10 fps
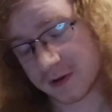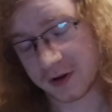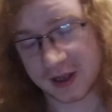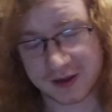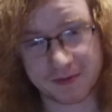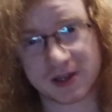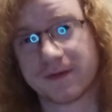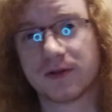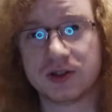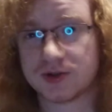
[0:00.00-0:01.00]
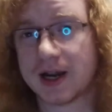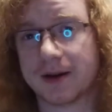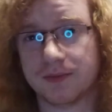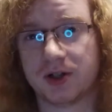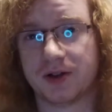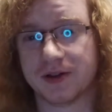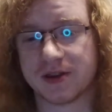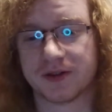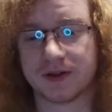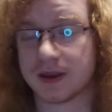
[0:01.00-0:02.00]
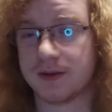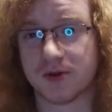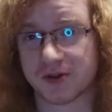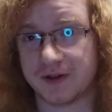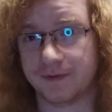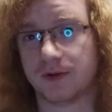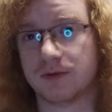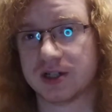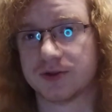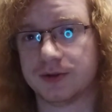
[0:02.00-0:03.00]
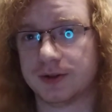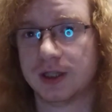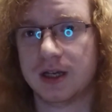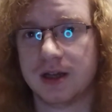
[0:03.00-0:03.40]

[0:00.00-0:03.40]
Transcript: okay, specifically Dragon Ball is like the most influential